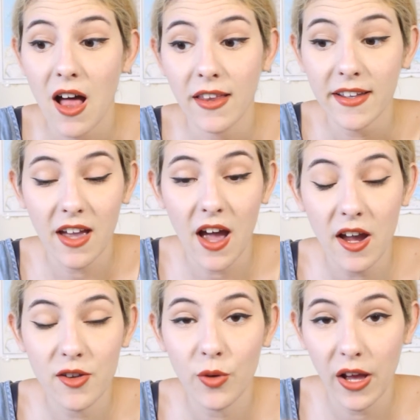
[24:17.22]
Like,
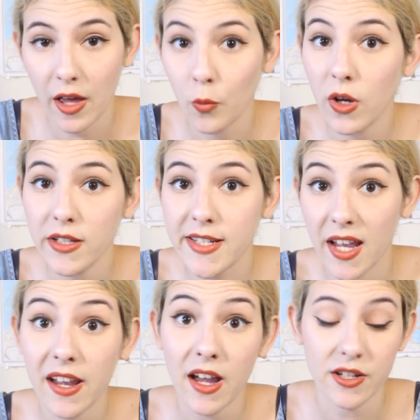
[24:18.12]
one
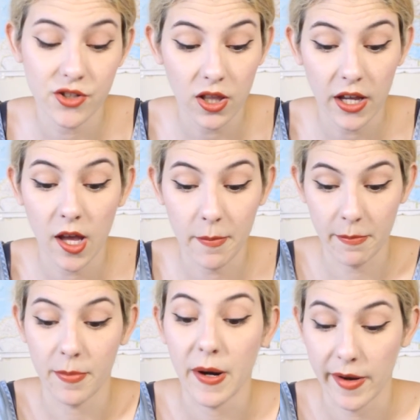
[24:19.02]
day I saw like
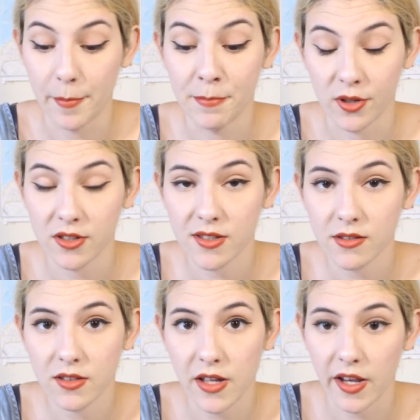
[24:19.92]
a
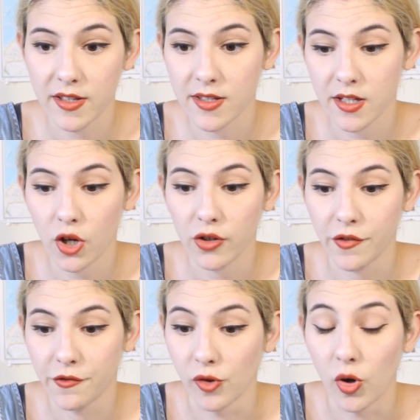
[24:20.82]
parcel like sitting on
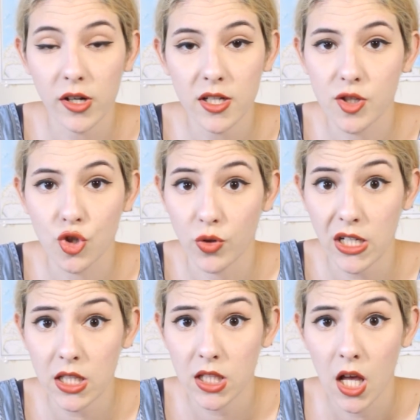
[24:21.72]
the floor in the
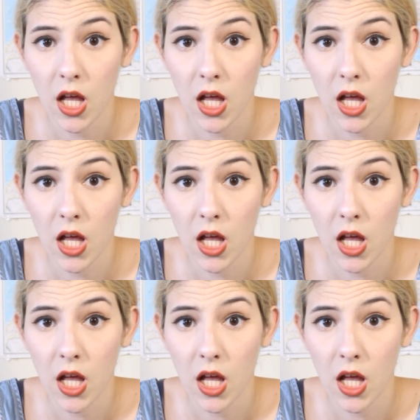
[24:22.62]
street,